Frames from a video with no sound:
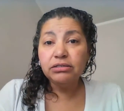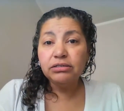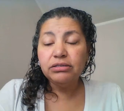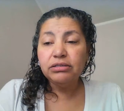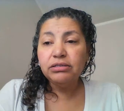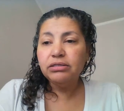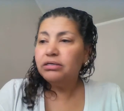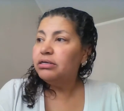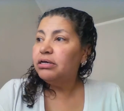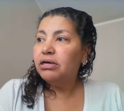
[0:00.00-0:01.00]

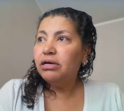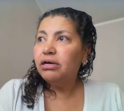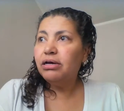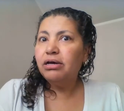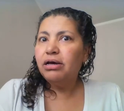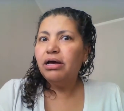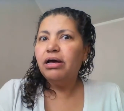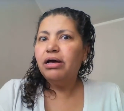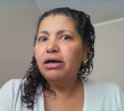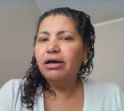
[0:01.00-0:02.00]

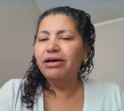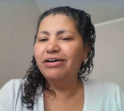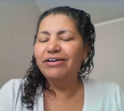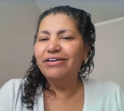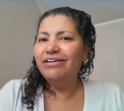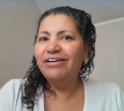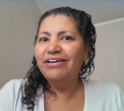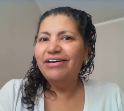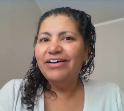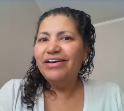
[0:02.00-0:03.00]

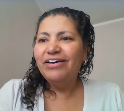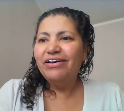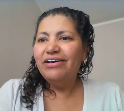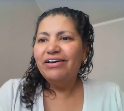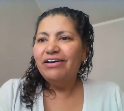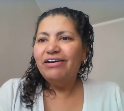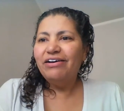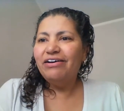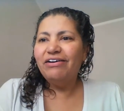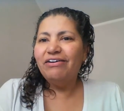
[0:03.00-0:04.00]
No one is speaking in this clip.